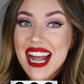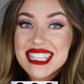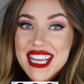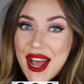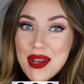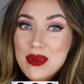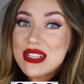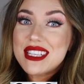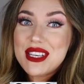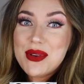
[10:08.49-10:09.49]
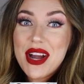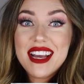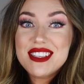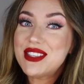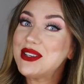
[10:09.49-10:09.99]
And I will see you
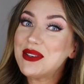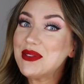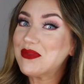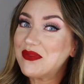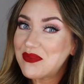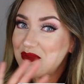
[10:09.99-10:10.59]
guys soon.